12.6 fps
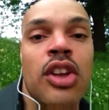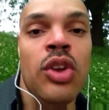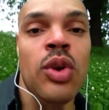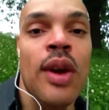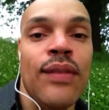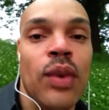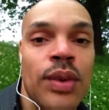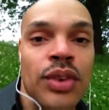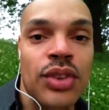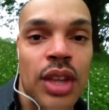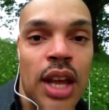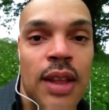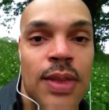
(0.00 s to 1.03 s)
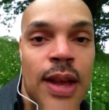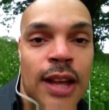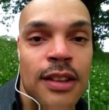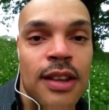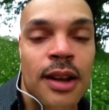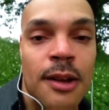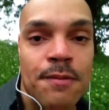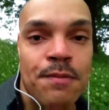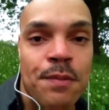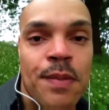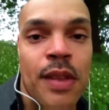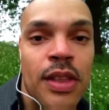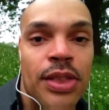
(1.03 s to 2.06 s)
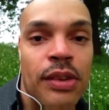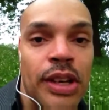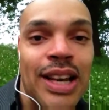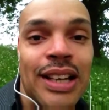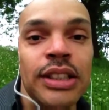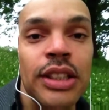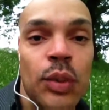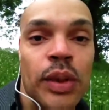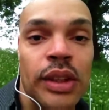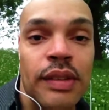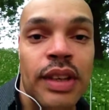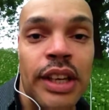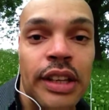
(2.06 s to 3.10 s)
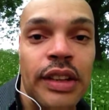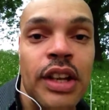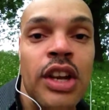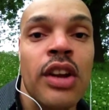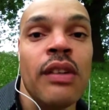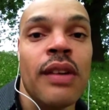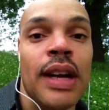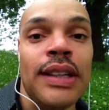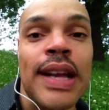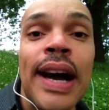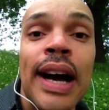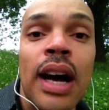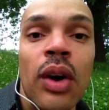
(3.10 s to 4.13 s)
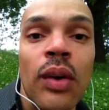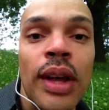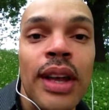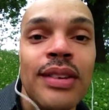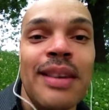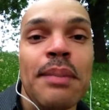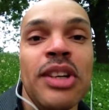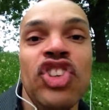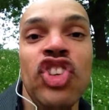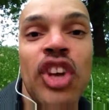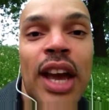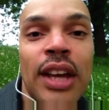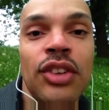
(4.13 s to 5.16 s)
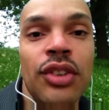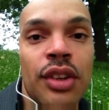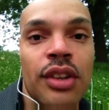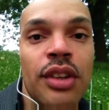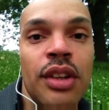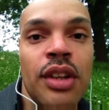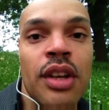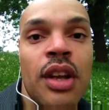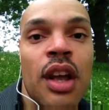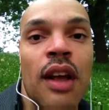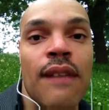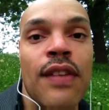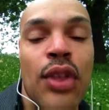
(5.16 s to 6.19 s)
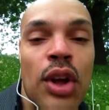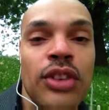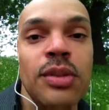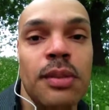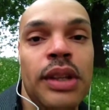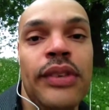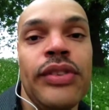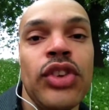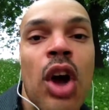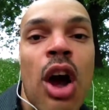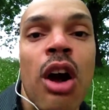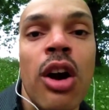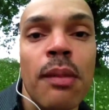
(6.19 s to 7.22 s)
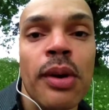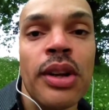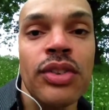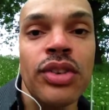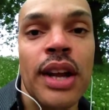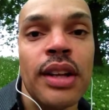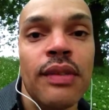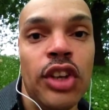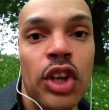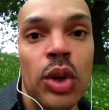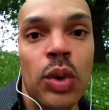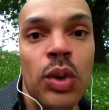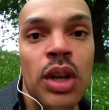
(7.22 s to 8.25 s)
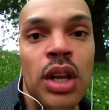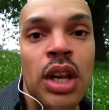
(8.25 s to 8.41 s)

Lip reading: you have to understand that the reality that we're living in right now is a projection of the thoughts and beliefs that you harbor inside of you.